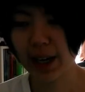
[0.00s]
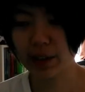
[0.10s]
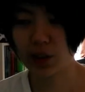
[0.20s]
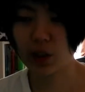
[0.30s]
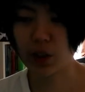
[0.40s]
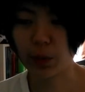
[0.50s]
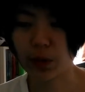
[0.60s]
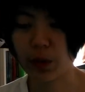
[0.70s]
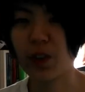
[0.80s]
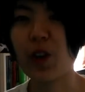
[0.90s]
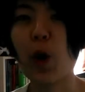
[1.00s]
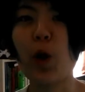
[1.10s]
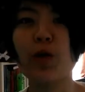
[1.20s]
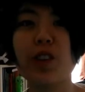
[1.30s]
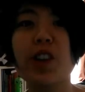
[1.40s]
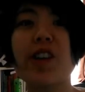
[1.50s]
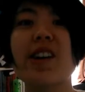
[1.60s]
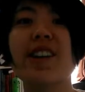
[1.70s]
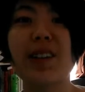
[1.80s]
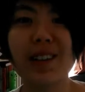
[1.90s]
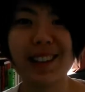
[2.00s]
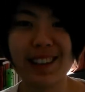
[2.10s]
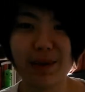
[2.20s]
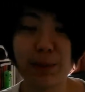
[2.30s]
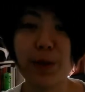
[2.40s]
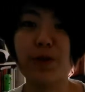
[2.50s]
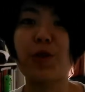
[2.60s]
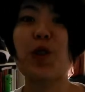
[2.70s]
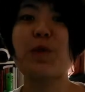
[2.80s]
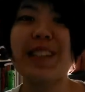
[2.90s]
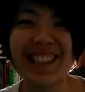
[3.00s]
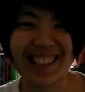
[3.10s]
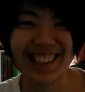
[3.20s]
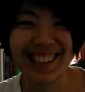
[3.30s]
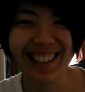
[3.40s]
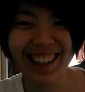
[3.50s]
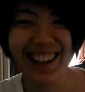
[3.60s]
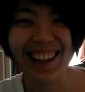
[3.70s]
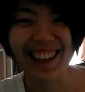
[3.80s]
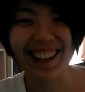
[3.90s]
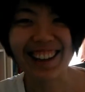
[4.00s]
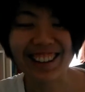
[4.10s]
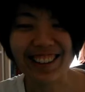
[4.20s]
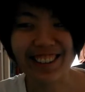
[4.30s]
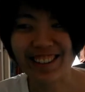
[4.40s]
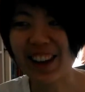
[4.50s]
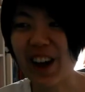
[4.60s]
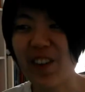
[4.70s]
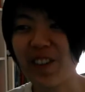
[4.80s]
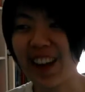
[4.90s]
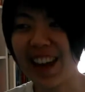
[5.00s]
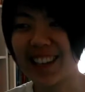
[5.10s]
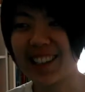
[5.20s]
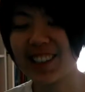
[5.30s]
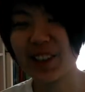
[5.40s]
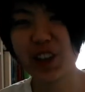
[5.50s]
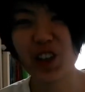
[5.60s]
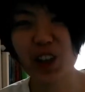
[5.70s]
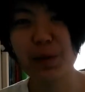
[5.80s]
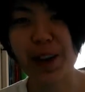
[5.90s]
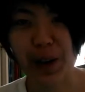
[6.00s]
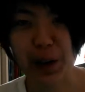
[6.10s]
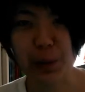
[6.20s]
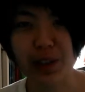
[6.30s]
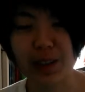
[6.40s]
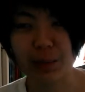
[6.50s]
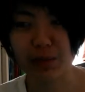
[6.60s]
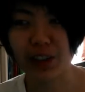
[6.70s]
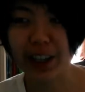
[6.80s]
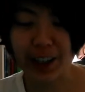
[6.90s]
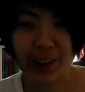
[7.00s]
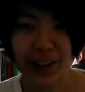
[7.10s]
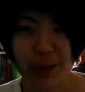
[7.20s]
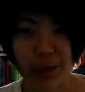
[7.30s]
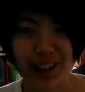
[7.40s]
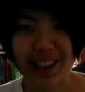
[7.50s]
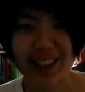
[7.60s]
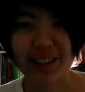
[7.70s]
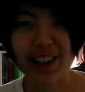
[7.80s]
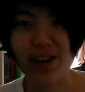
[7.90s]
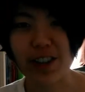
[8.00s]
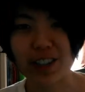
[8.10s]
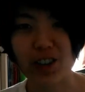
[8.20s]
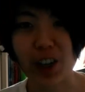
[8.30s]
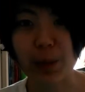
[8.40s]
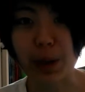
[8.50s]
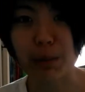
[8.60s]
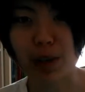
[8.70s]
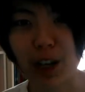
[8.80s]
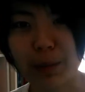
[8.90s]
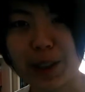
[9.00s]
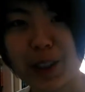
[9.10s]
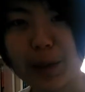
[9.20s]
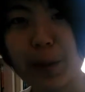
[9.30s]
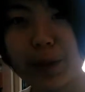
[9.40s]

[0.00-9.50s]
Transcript: has to do with sort of your overall performance in your life. And you can check out my other videos on productivity, or you can check out my blog post about